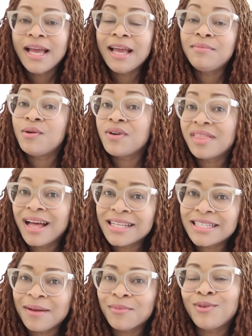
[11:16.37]
Emma, with
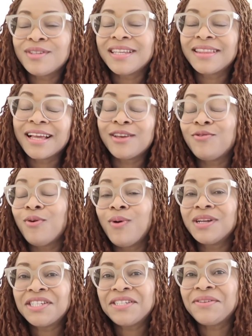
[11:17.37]
that, I'm going to say thank you for
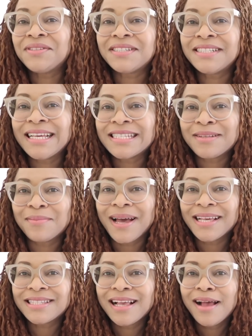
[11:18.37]
watching. Until the next time,
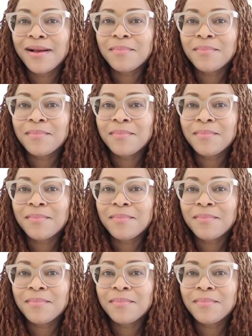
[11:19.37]
guys.